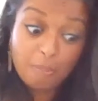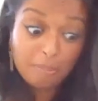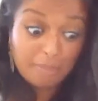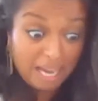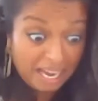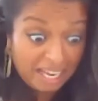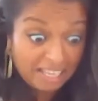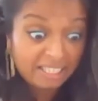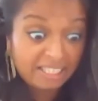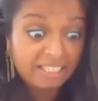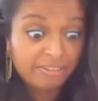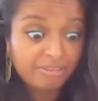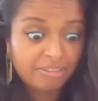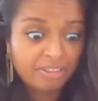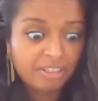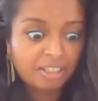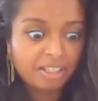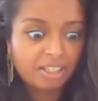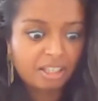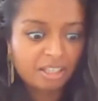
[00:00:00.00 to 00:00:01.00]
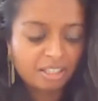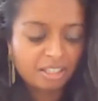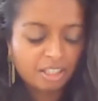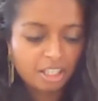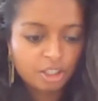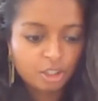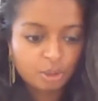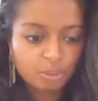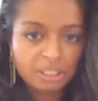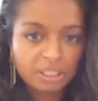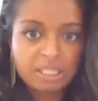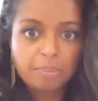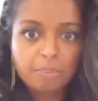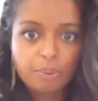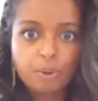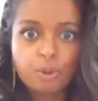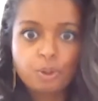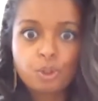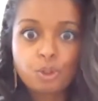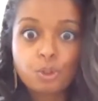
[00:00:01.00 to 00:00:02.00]
or men even a tricky
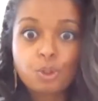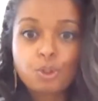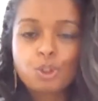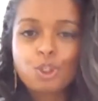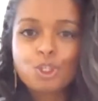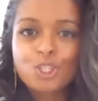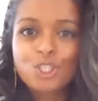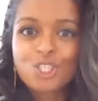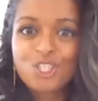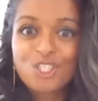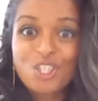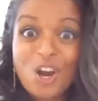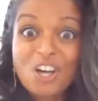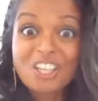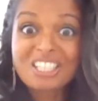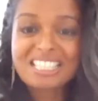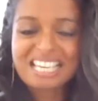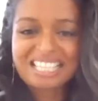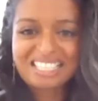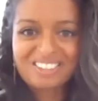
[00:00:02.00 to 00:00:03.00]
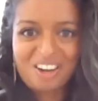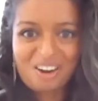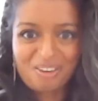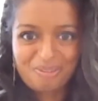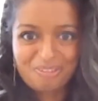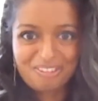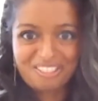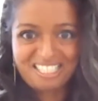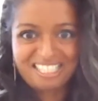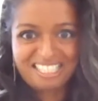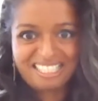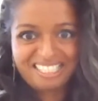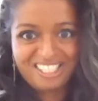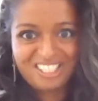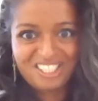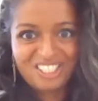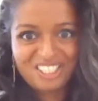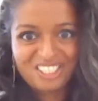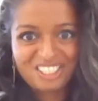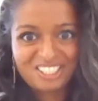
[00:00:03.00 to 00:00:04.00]
point to start that
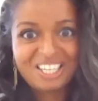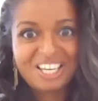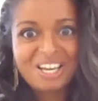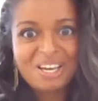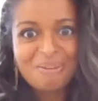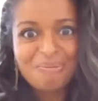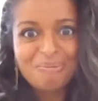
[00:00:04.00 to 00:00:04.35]
conversation,